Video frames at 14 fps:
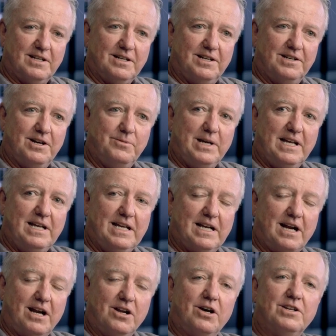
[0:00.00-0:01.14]
Like I know we can
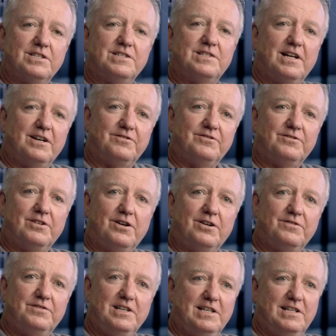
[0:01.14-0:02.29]
get a lot of stuff
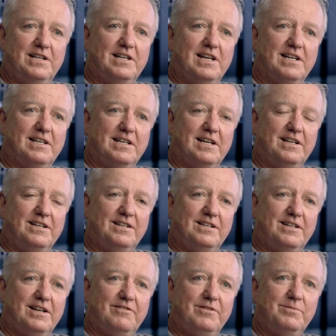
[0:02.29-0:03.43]
off the internet,
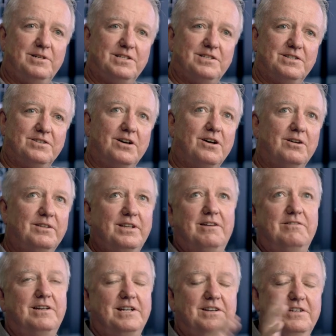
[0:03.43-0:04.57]
and everybody says, "Oh
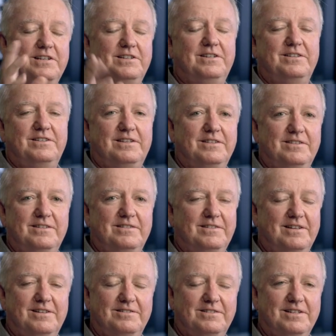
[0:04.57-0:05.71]
no, I don't need to,
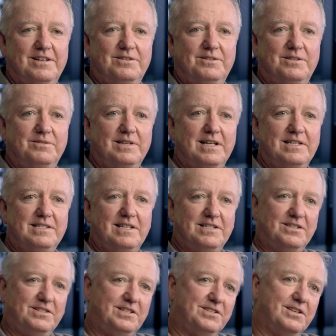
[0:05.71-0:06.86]
you know to go to the
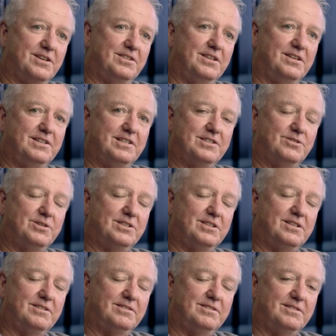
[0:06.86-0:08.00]
ACS. I just go just look
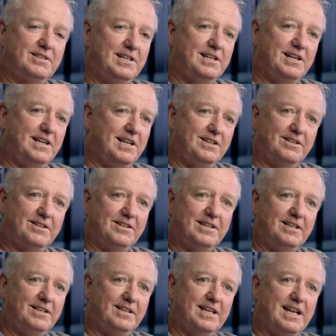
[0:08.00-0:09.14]
at the internet and
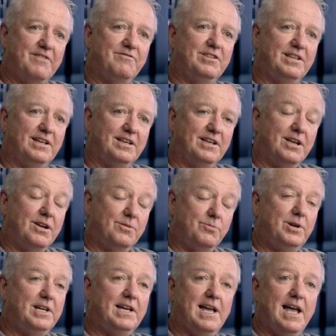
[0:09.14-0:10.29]
I can get everything."
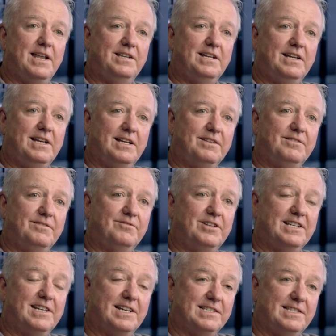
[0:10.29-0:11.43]
Well, you can. You can get
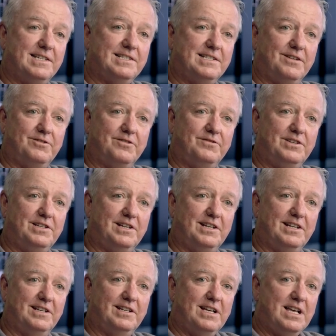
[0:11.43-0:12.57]
fantastic stuff off the
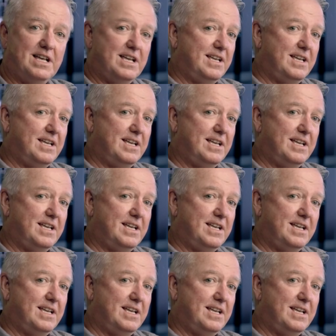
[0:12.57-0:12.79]
internet.